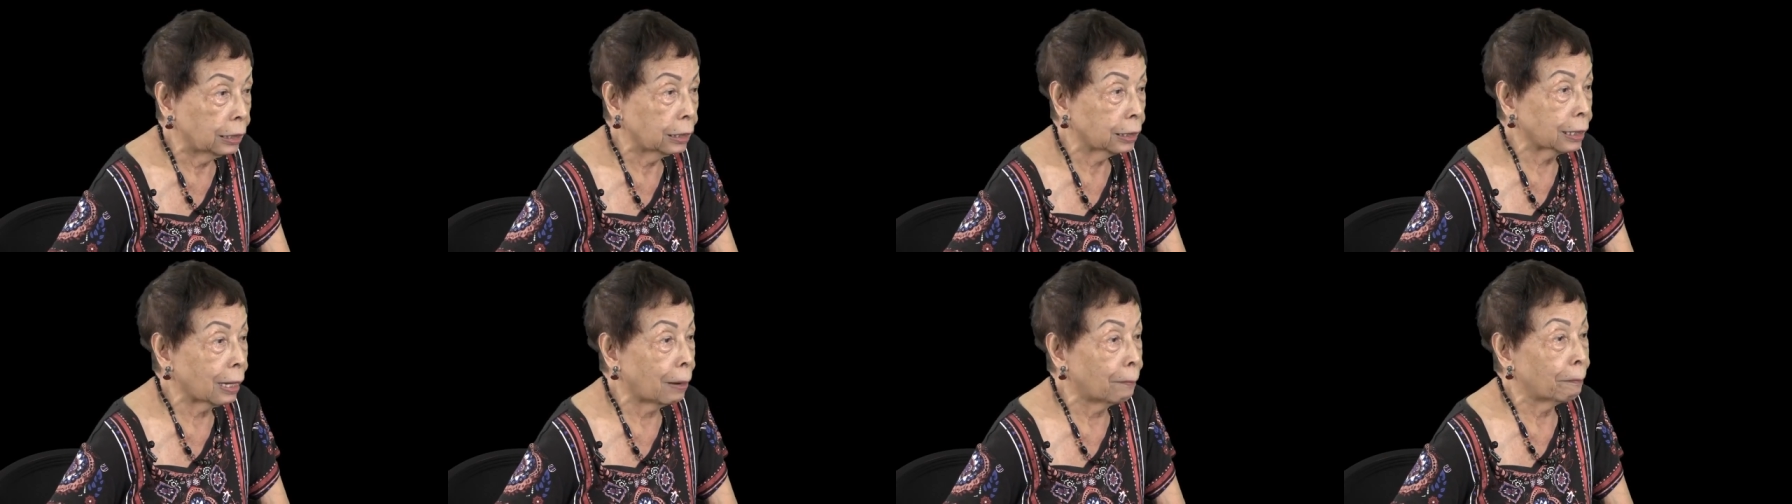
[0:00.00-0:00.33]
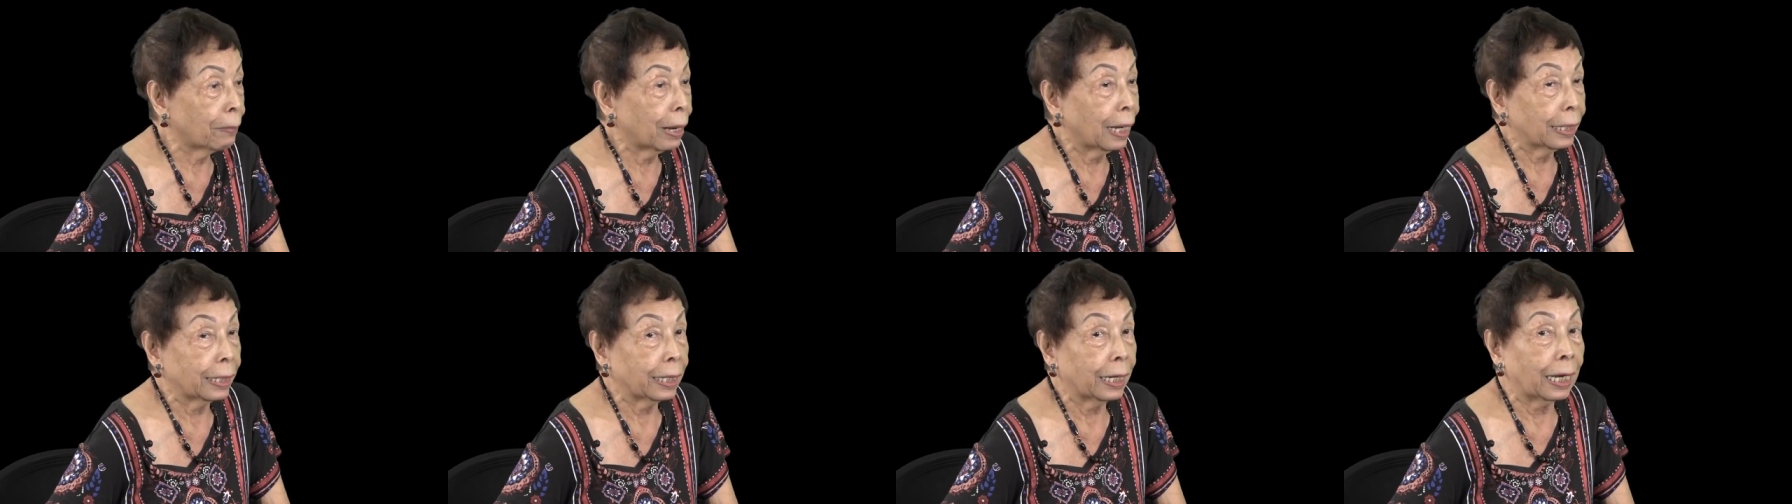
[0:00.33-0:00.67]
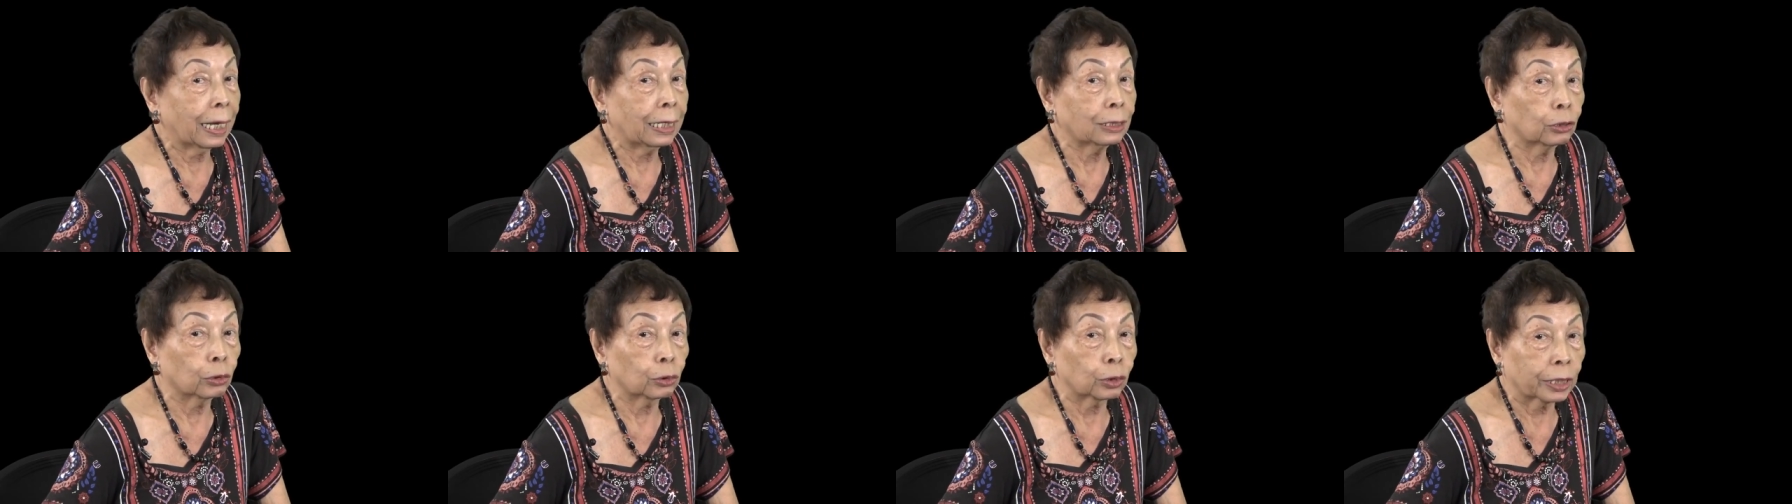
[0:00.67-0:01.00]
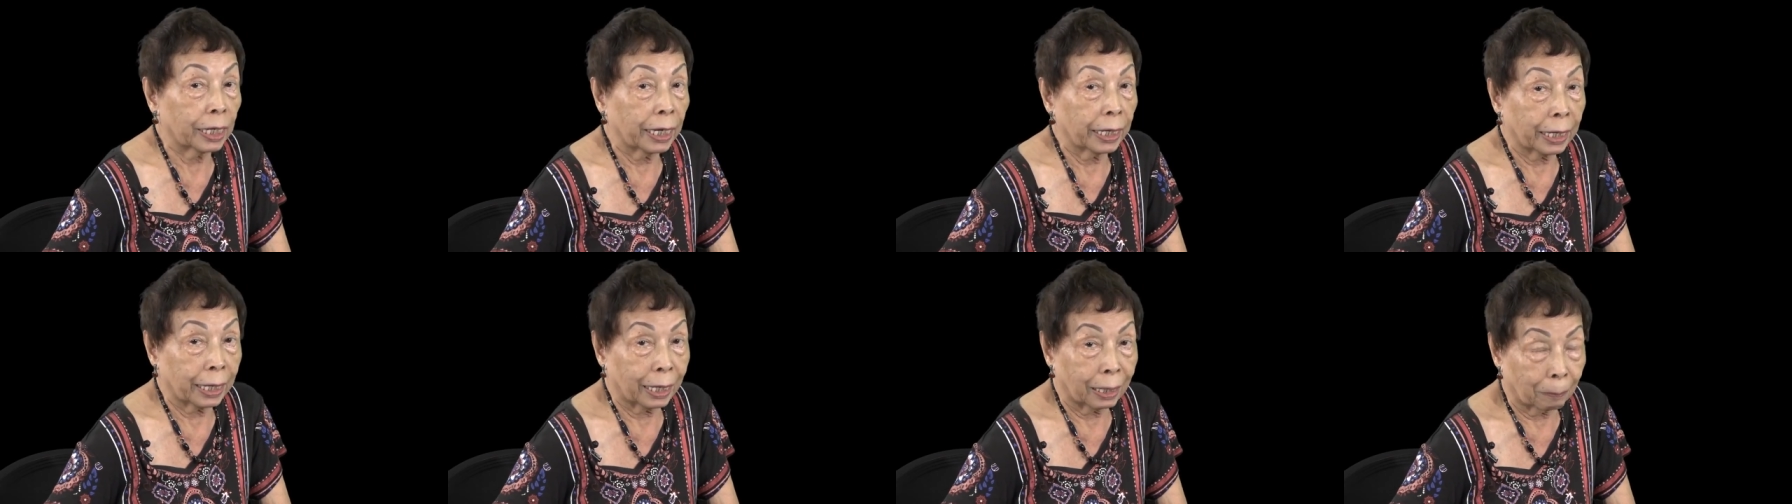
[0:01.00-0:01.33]
somebody had to
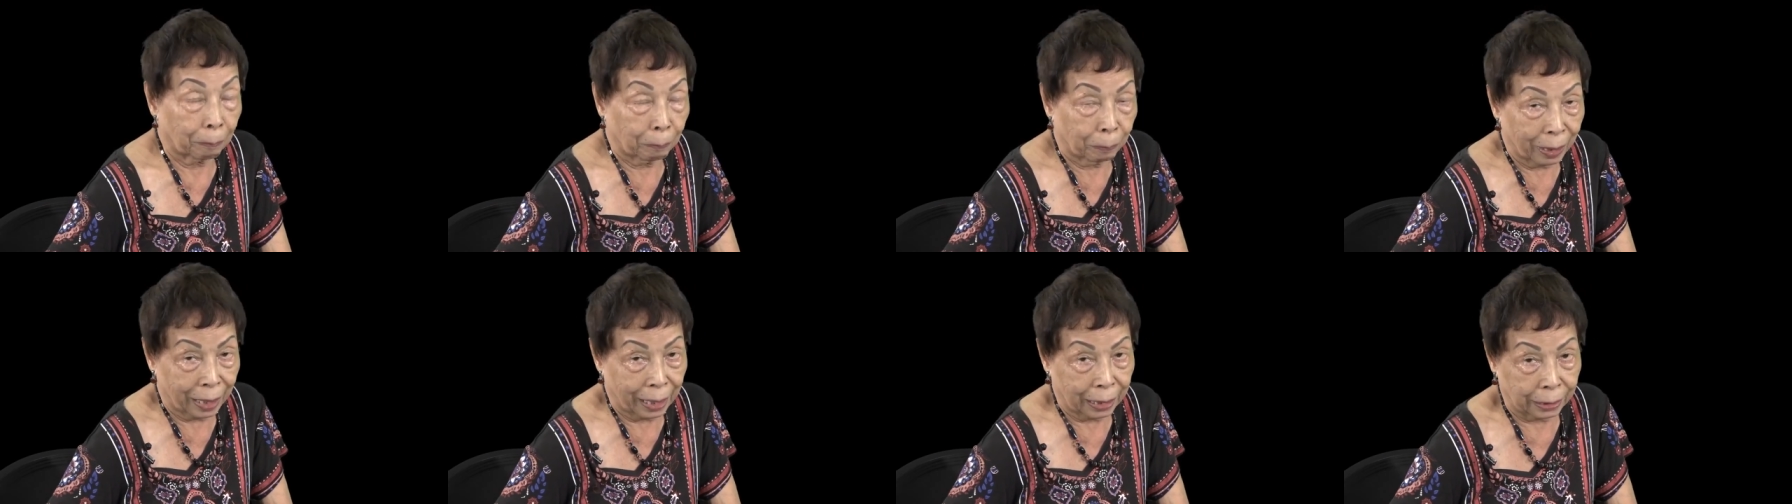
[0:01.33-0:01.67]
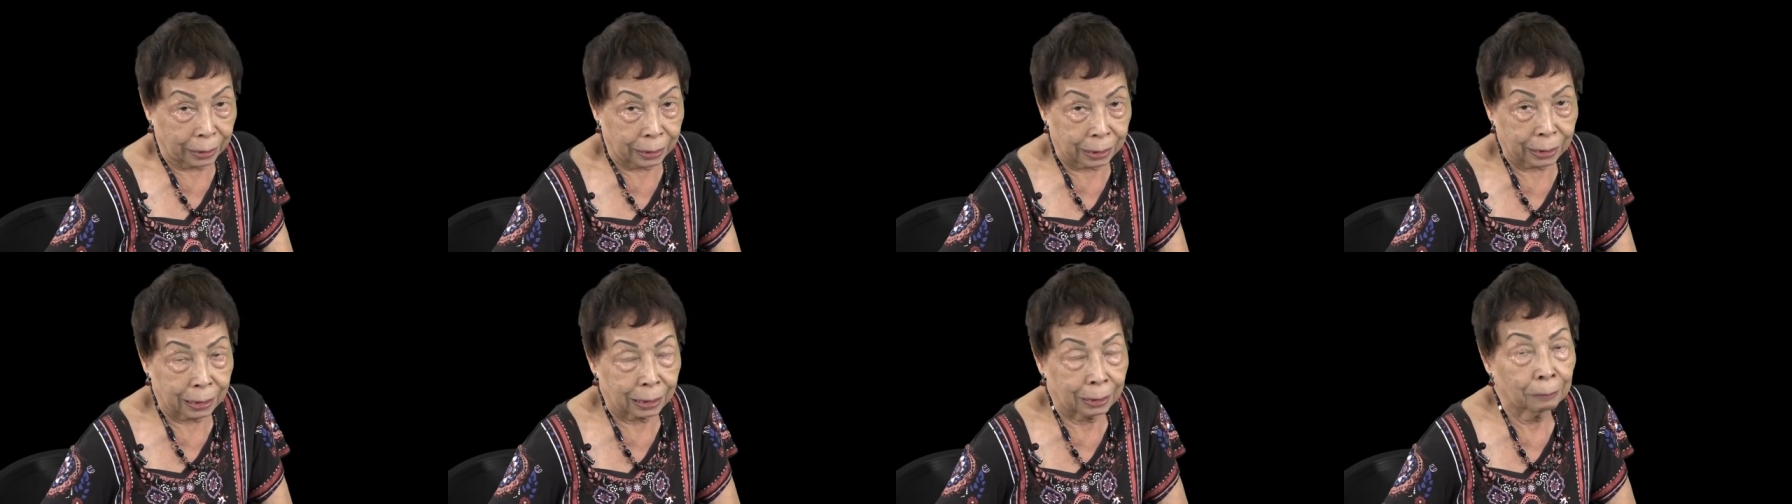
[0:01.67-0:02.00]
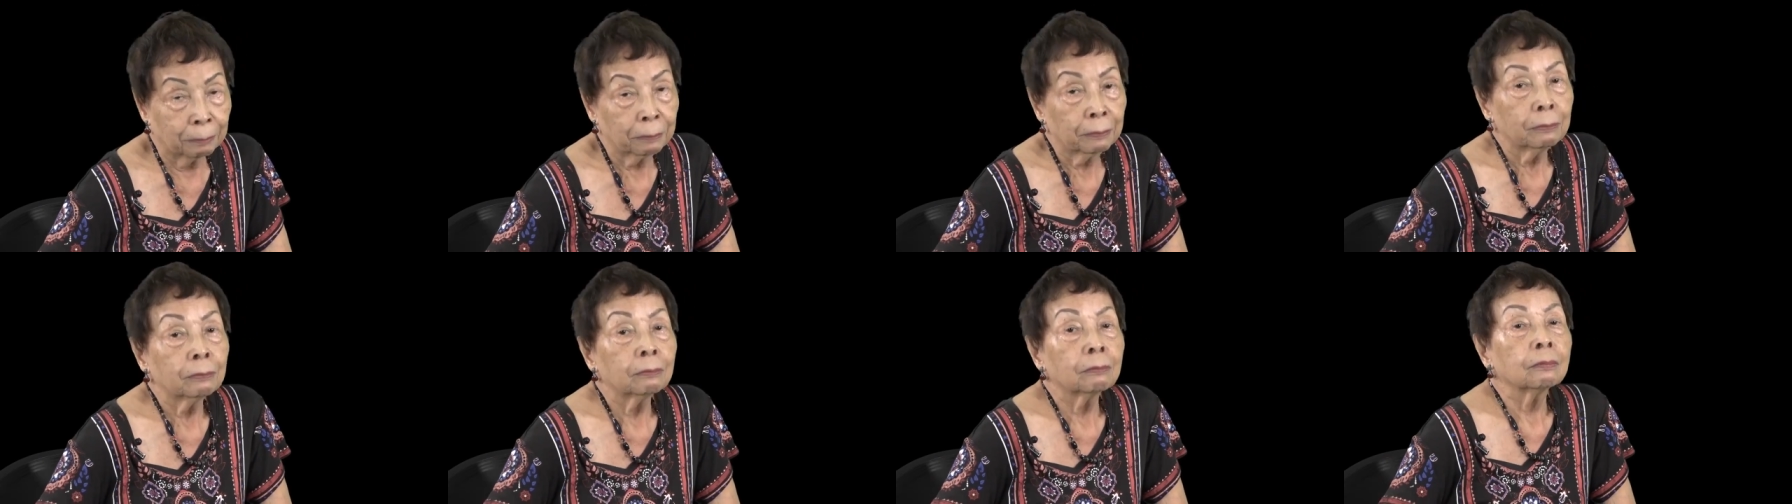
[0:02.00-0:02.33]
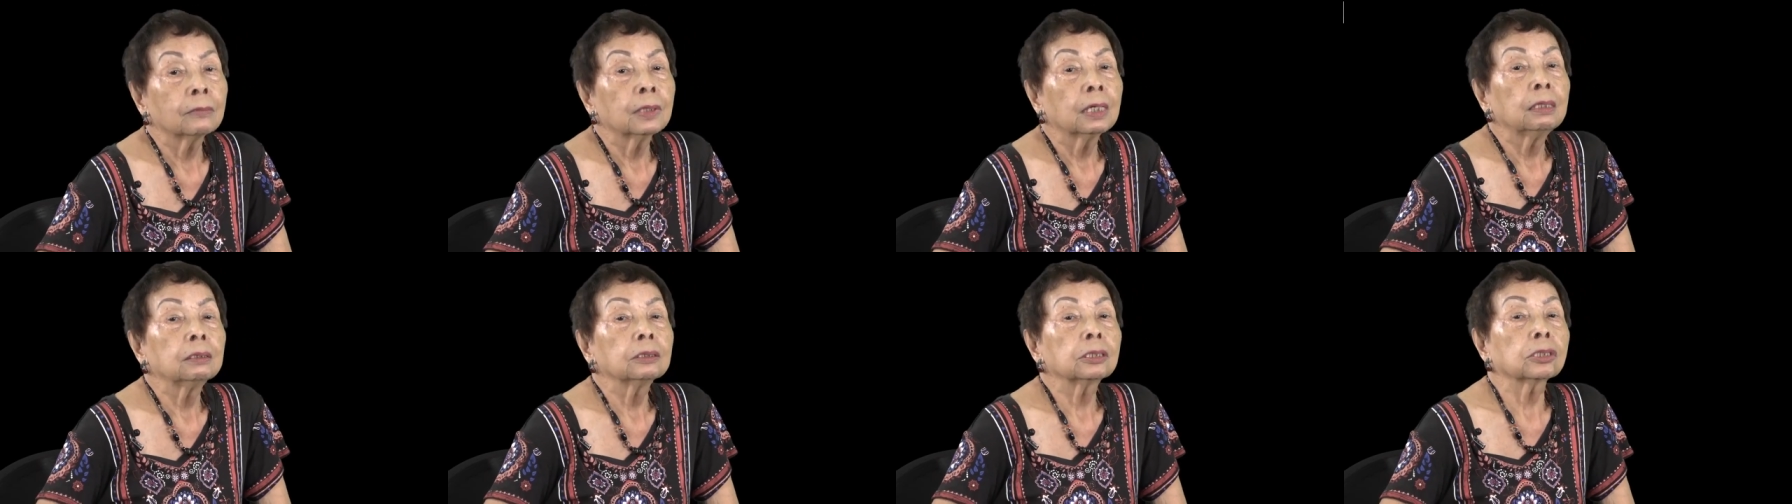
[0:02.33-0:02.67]
take her place.
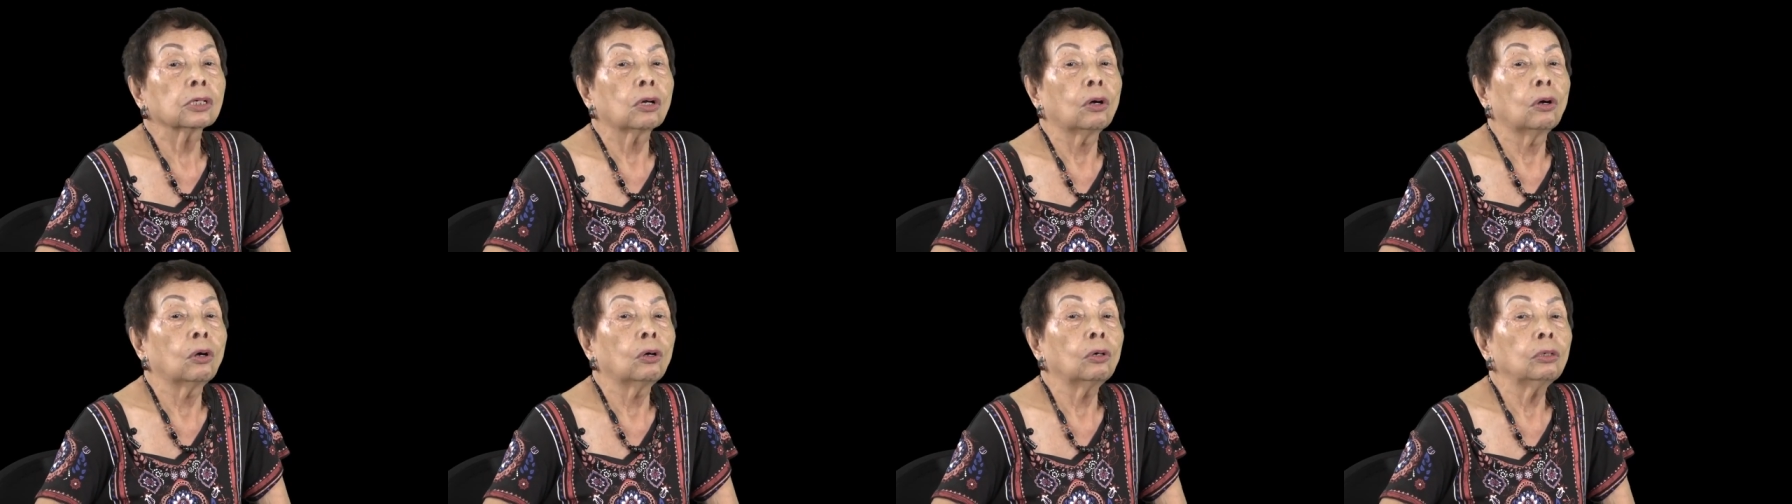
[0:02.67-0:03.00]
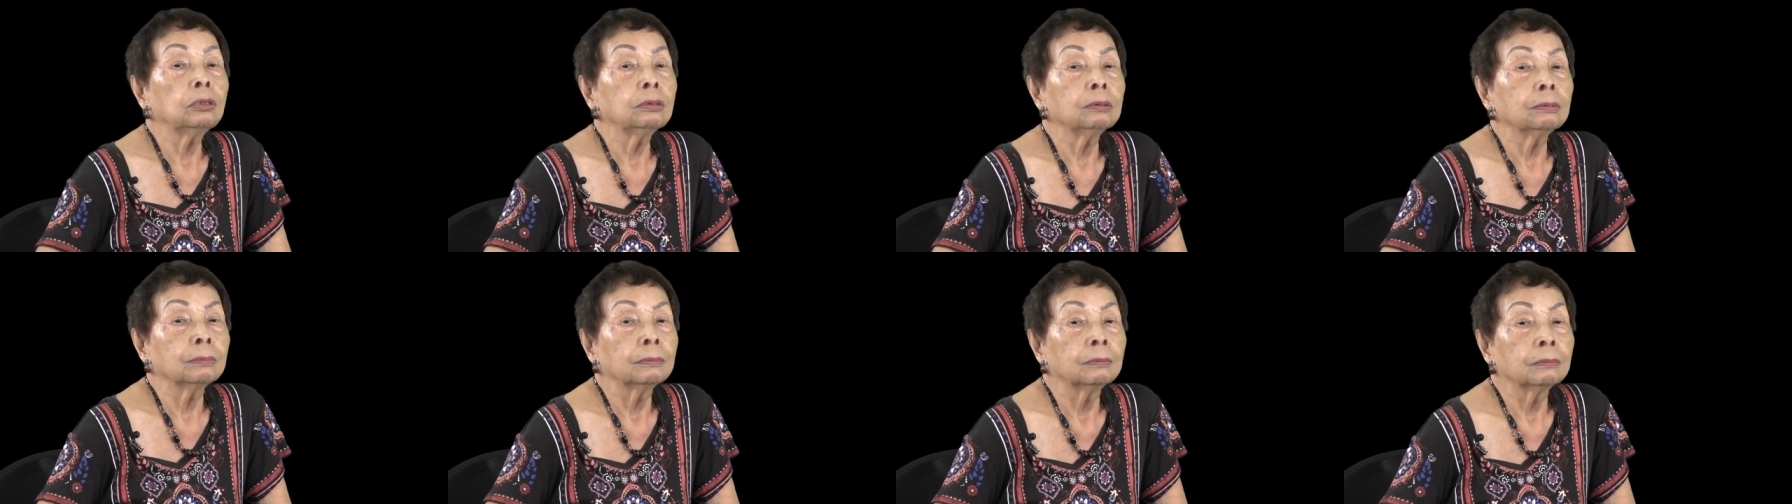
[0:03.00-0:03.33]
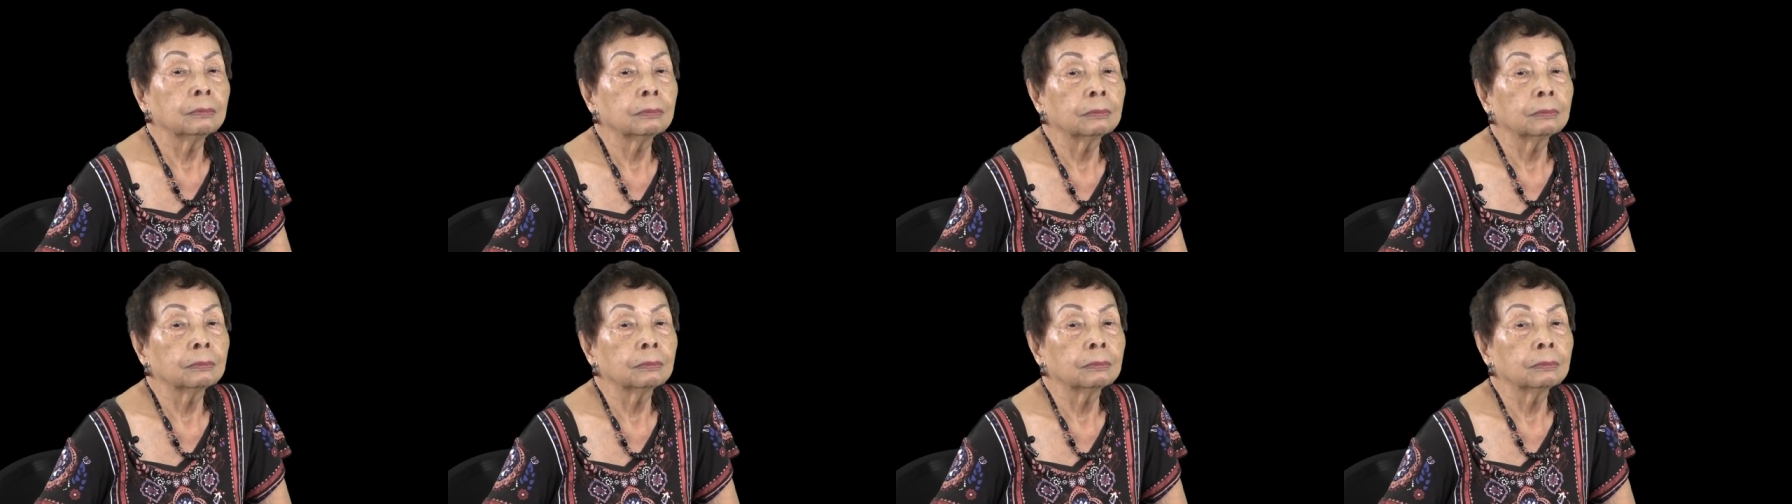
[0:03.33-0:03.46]
So